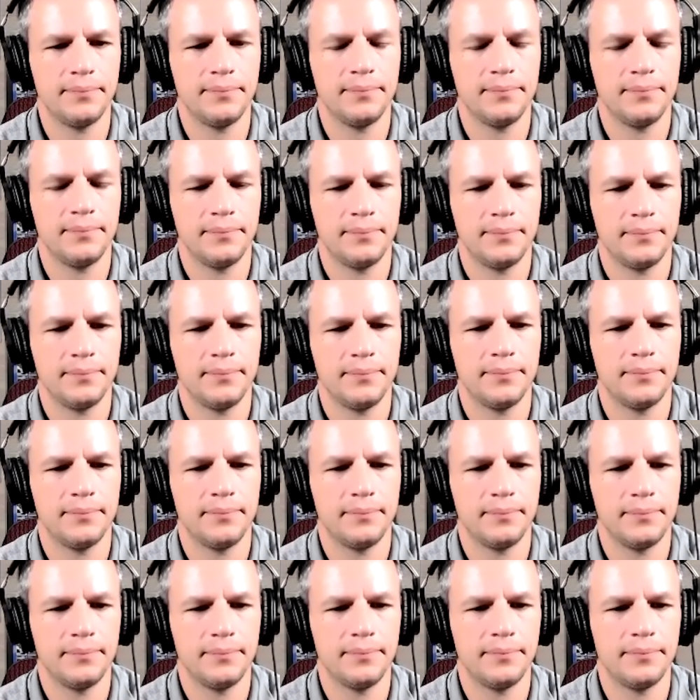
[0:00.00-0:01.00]

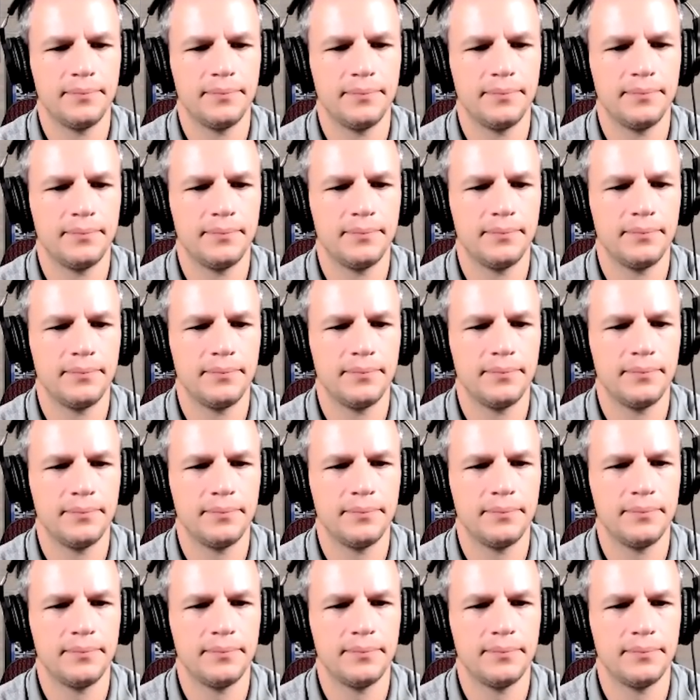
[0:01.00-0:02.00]

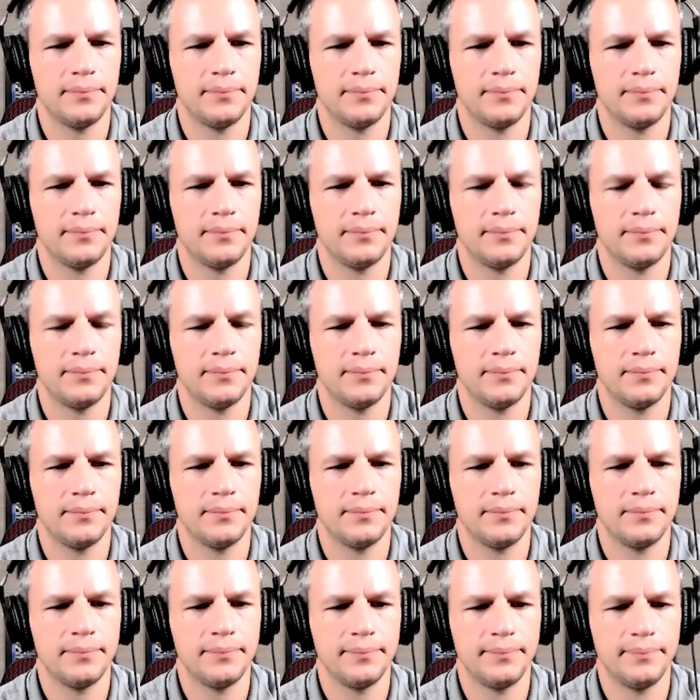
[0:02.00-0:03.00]

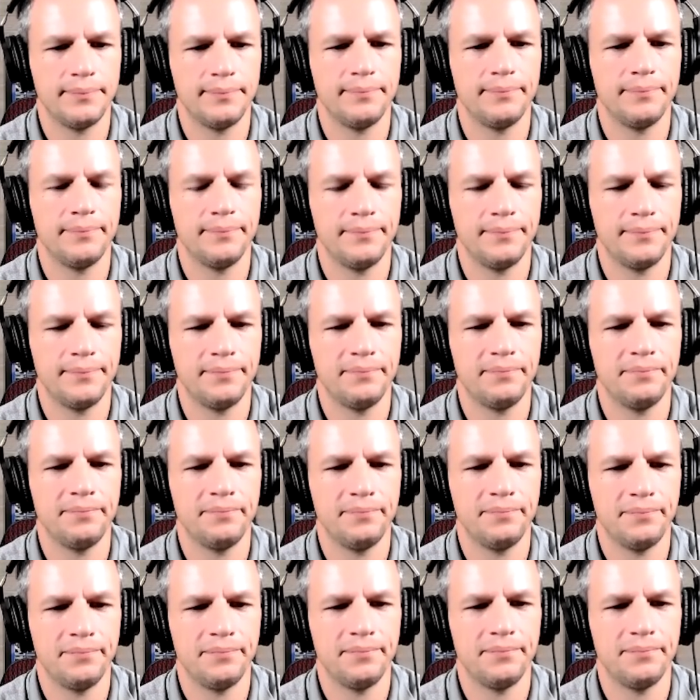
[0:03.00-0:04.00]

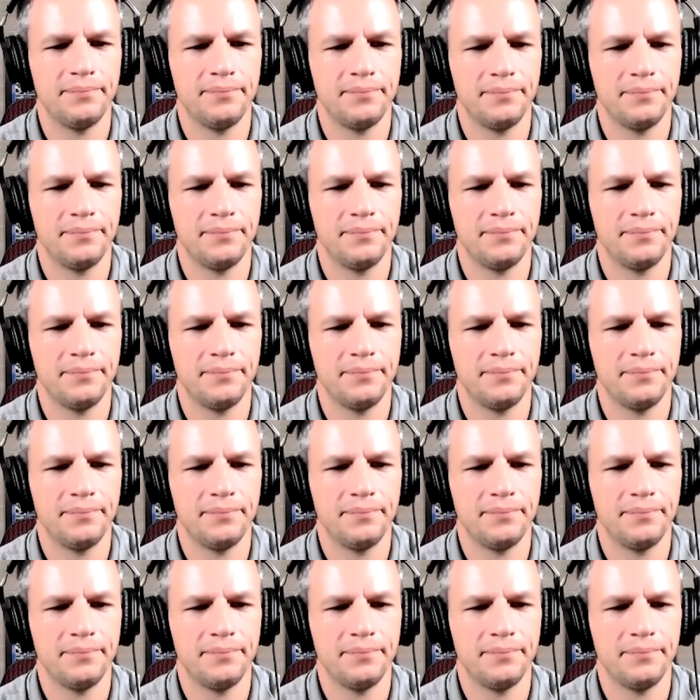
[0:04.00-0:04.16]
(not speaking)